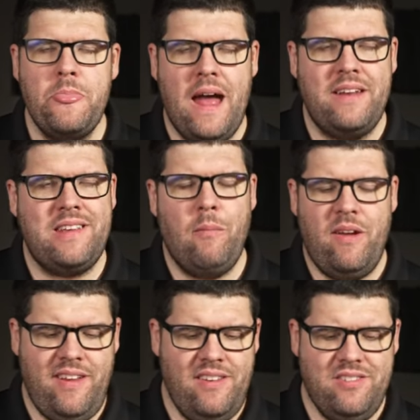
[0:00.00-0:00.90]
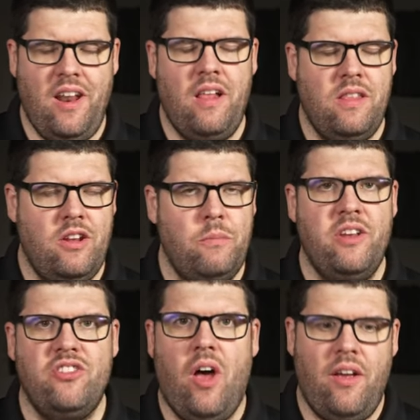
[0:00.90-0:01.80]
That time I tasted a little bit
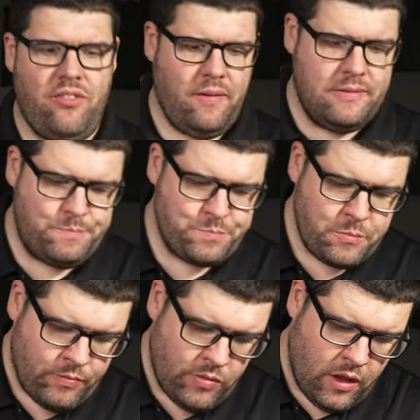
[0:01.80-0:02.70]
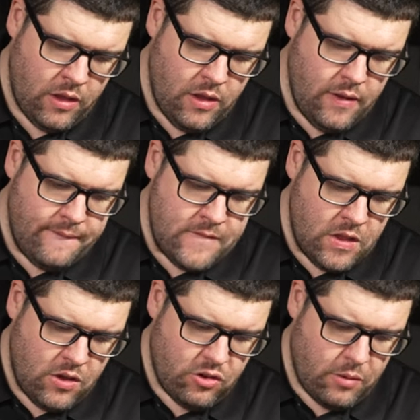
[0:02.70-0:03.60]
of sauce.
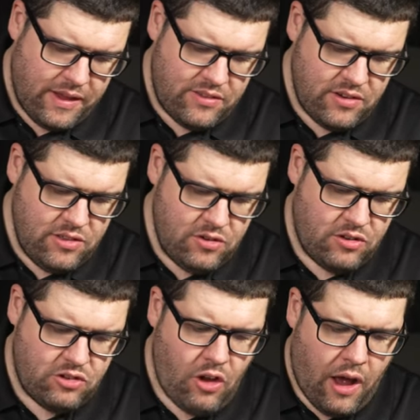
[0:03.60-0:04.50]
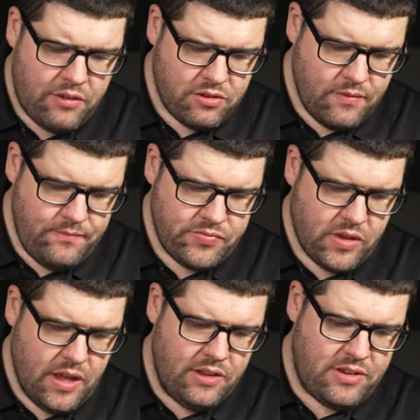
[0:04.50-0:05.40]
So I'm guessing there's a sauce
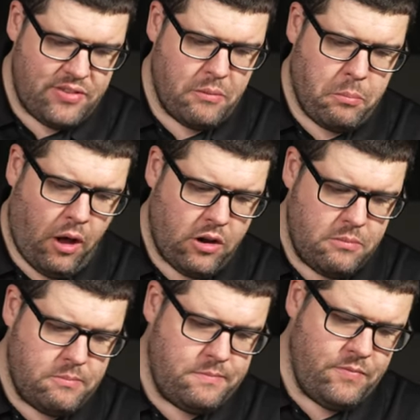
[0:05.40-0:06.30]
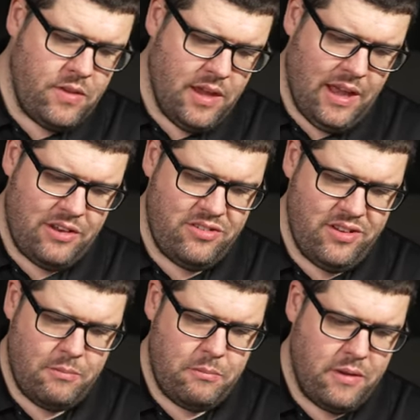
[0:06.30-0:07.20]
and it's at the bottom and I just
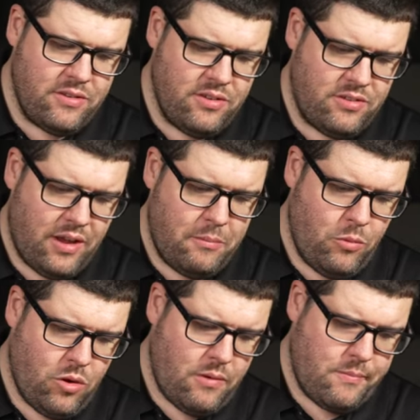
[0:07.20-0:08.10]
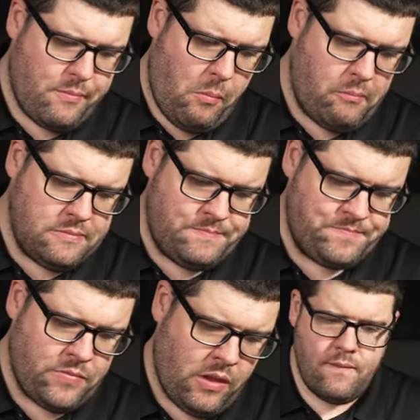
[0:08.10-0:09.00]
need to mix this up more.
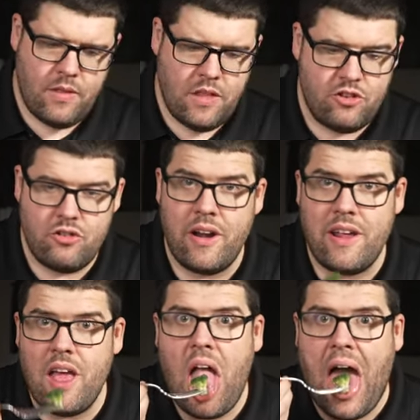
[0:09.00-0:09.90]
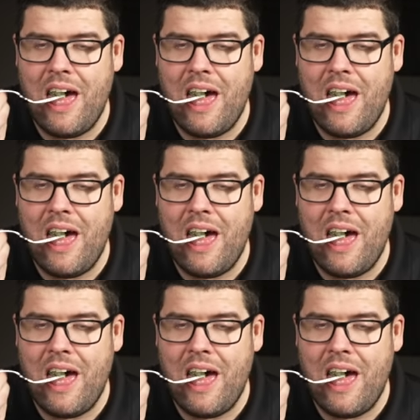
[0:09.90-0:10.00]
Let's try it again.